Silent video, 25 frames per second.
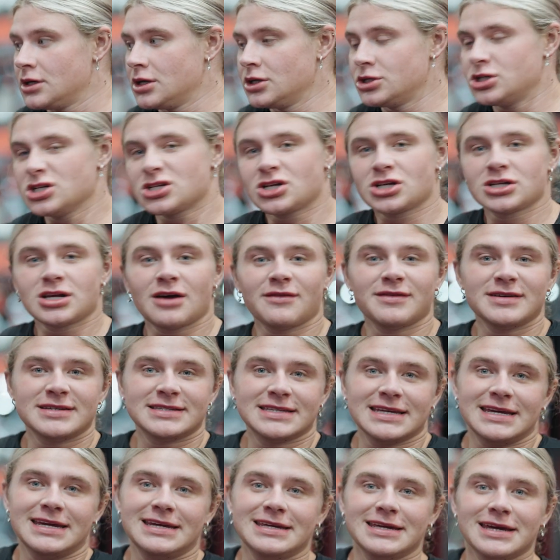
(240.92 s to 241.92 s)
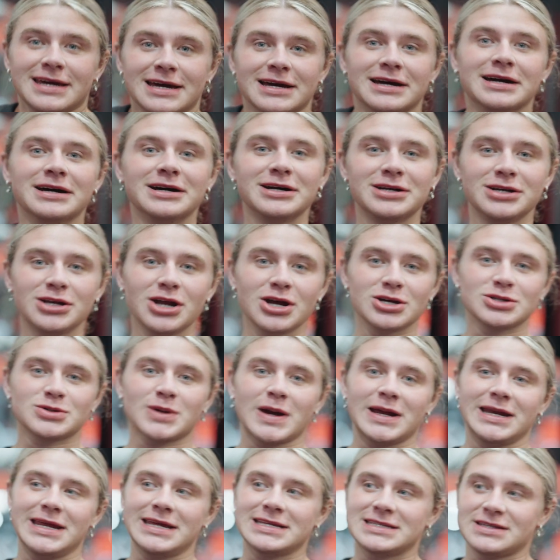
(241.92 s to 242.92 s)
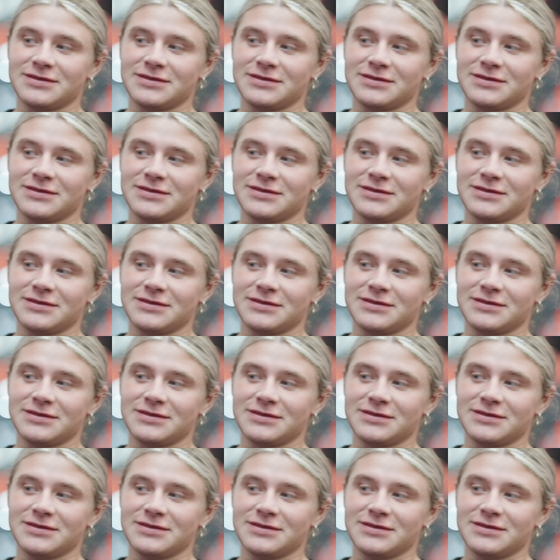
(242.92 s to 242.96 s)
Just because obviously he knows what he needs